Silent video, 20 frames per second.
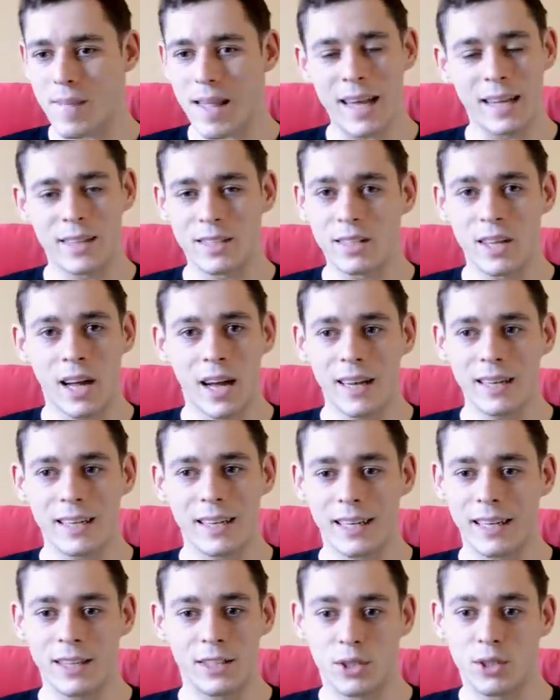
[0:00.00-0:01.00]
it's
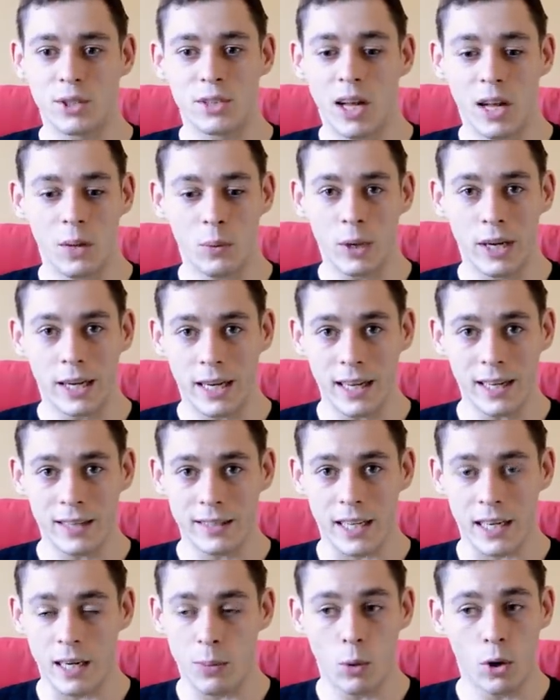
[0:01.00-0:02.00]
not, it's just not what it
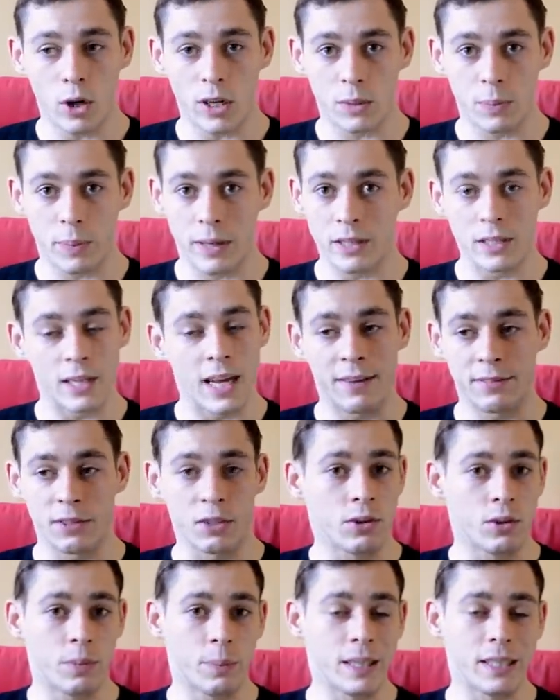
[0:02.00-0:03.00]
is anymore, especially
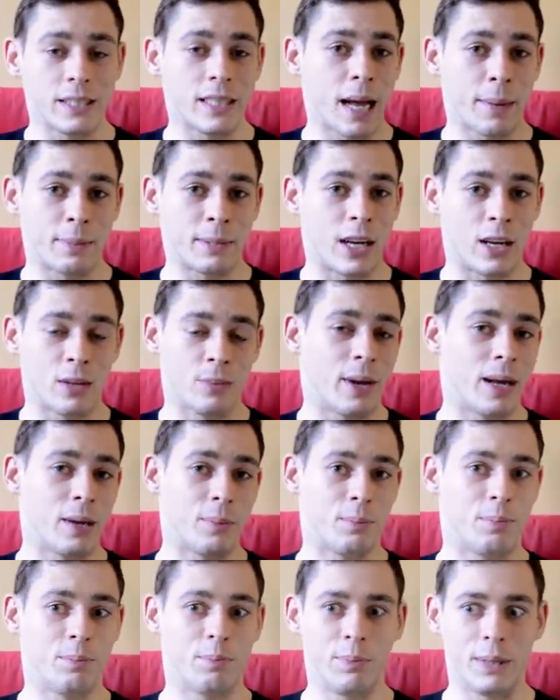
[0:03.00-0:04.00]
after you've been tapped out by a
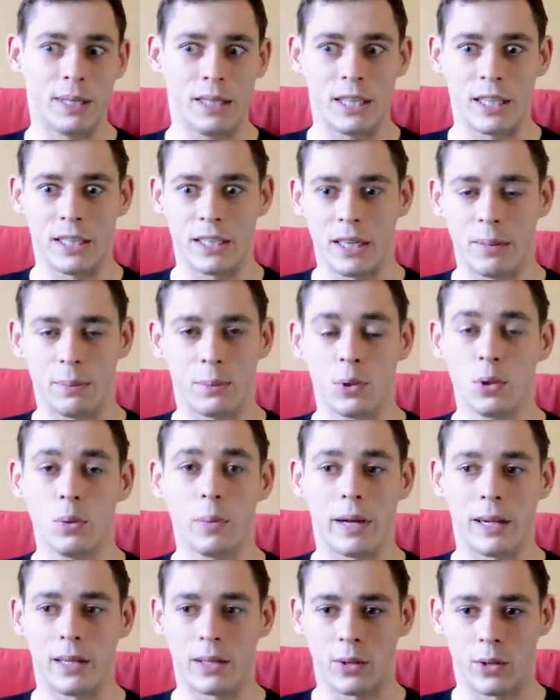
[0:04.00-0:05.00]
BJJ blue
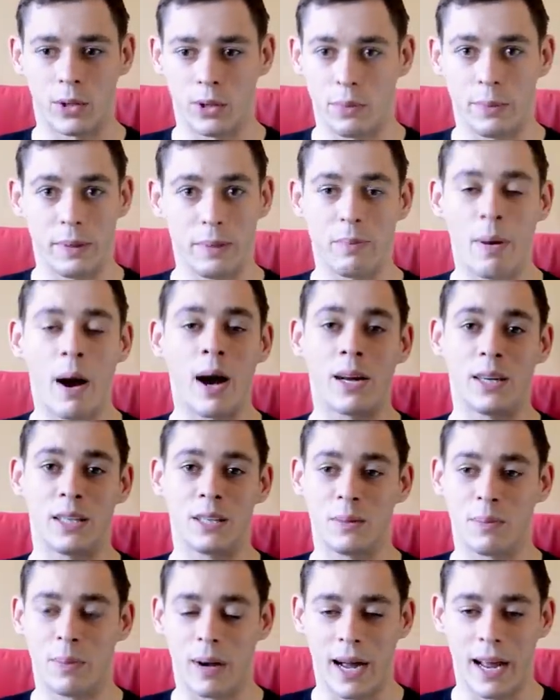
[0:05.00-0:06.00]
belt, or you've been
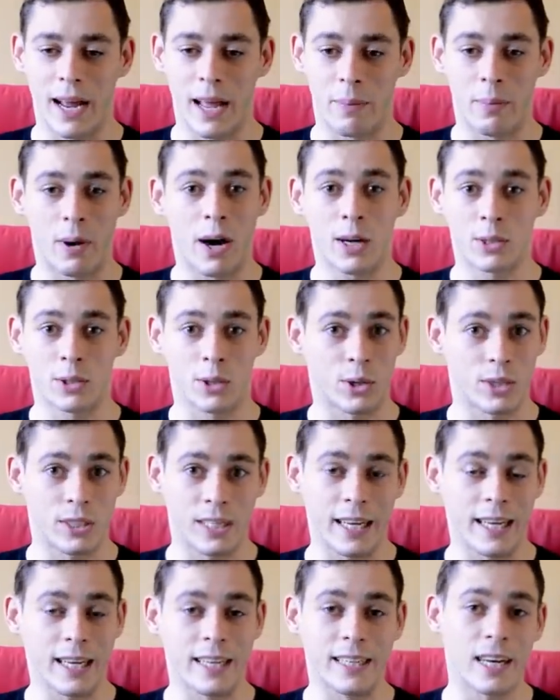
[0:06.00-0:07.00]
punched by a boxer, or
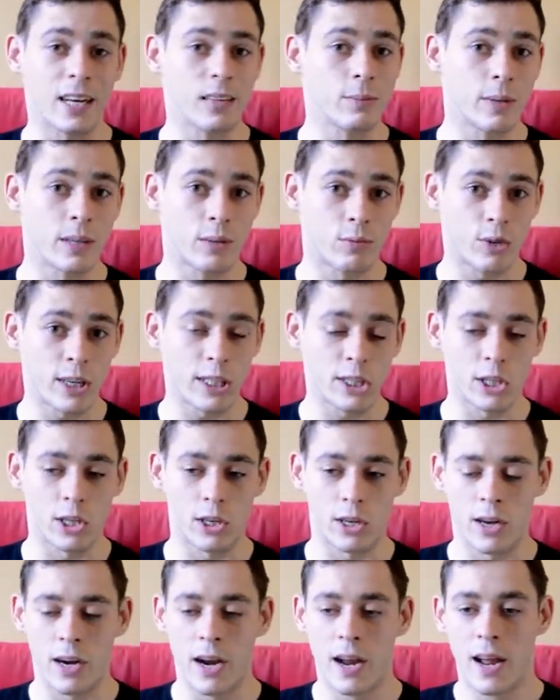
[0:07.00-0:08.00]
taken down by a
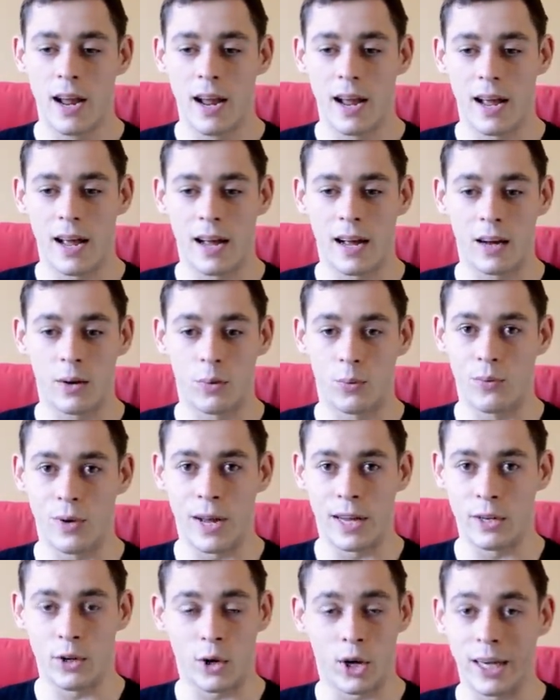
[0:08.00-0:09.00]
wrestler,
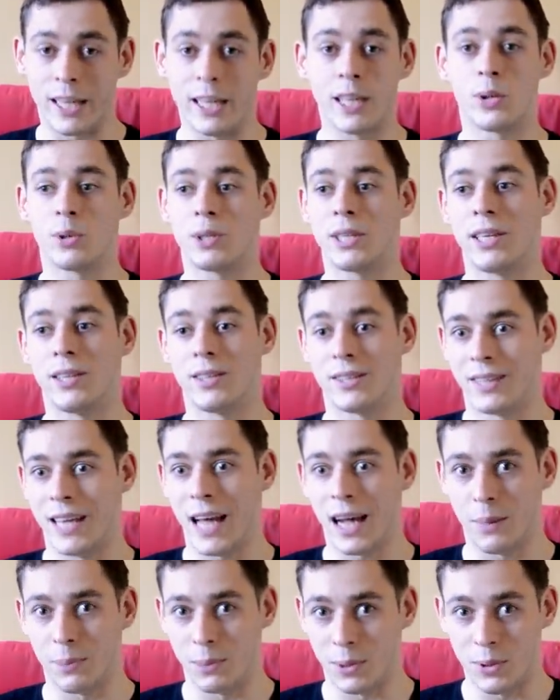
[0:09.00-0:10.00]
and your Aikido skills
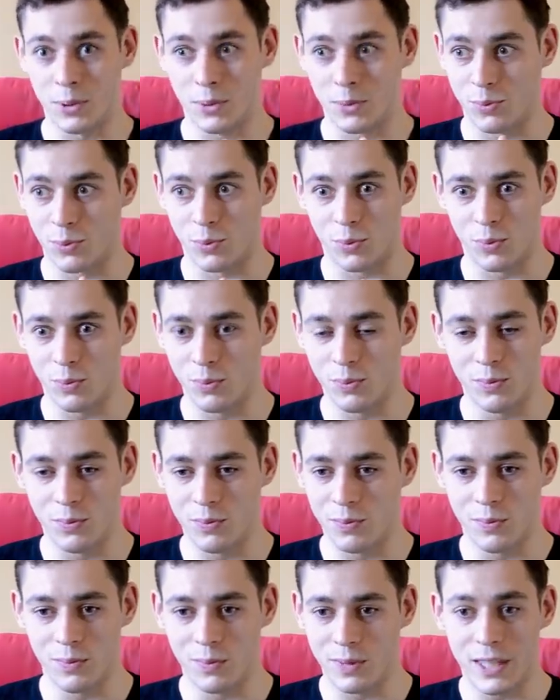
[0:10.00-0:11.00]
help you,
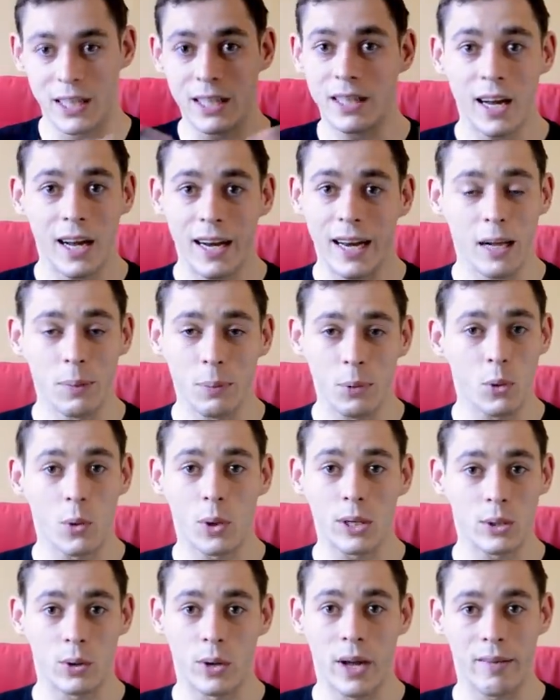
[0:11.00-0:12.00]
did not help you
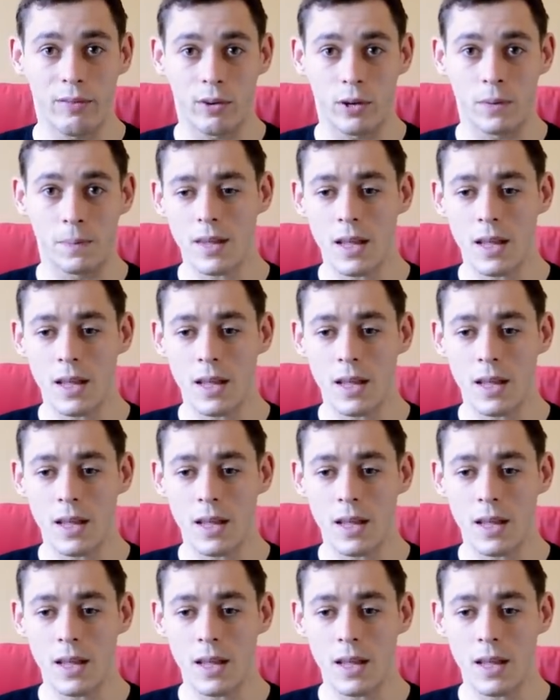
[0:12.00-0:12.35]
whatsoever.